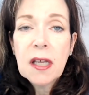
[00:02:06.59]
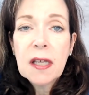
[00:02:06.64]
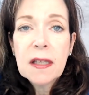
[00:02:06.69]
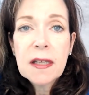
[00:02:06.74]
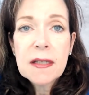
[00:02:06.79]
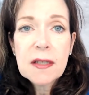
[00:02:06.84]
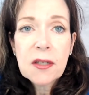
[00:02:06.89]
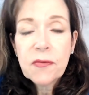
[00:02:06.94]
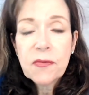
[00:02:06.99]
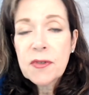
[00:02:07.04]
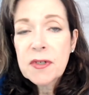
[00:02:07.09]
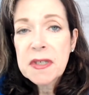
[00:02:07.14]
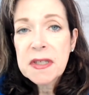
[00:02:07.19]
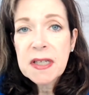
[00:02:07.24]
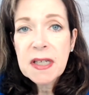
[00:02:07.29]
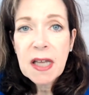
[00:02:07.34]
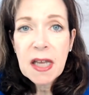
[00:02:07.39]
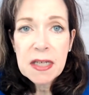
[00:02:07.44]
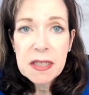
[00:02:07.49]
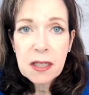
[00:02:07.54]
That's the first
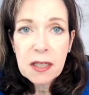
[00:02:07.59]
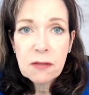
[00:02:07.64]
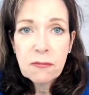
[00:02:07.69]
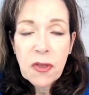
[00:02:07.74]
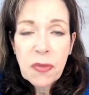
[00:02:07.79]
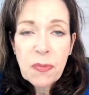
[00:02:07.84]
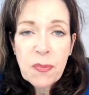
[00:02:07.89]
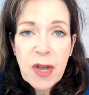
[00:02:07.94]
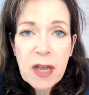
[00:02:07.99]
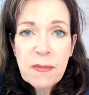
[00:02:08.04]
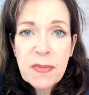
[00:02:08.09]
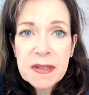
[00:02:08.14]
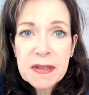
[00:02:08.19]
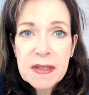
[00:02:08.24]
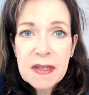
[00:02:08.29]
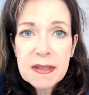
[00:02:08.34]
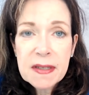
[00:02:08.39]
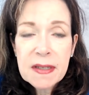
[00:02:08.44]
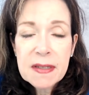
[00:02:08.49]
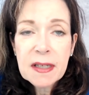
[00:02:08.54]
thing I did with my
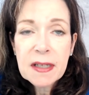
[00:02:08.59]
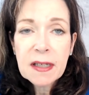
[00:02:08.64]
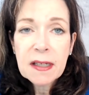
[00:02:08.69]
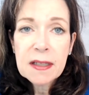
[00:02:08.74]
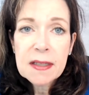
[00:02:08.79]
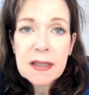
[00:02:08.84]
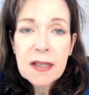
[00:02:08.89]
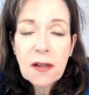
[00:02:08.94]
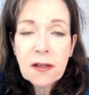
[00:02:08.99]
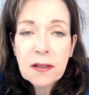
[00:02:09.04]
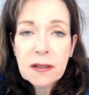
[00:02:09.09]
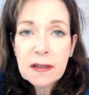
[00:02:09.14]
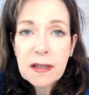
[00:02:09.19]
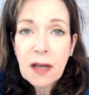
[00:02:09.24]
business as a consultant.